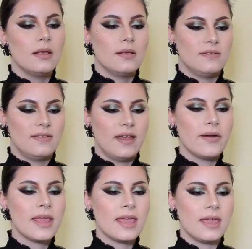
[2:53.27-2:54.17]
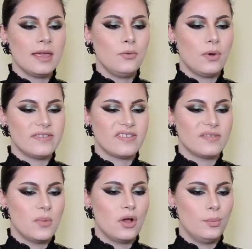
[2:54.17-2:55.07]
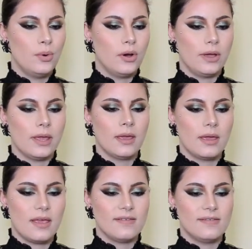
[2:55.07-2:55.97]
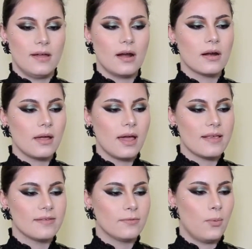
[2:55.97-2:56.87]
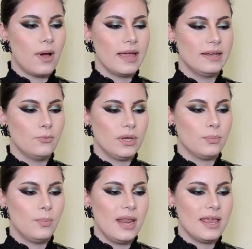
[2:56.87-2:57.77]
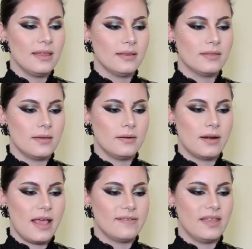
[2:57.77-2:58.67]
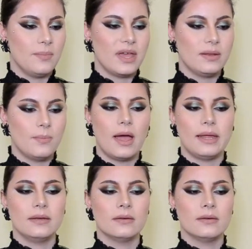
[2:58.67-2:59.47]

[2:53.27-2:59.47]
Staring in was a small boy, his dark eyes wide with pleading terror as they met mine.